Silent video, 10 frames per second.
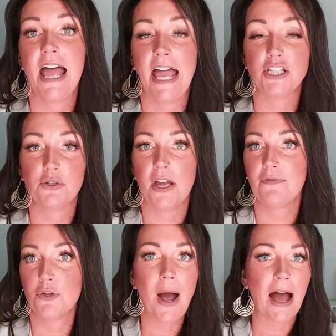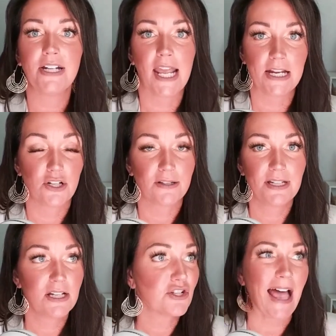And if you have an
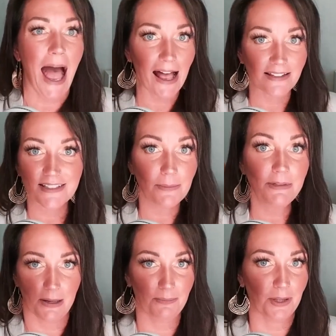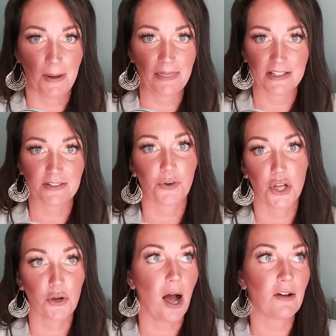agency, just ask them to implement this for
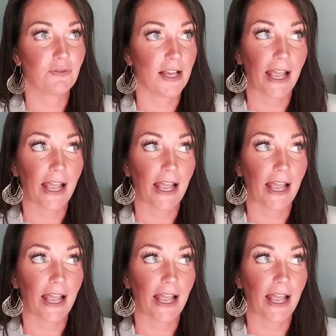you of like,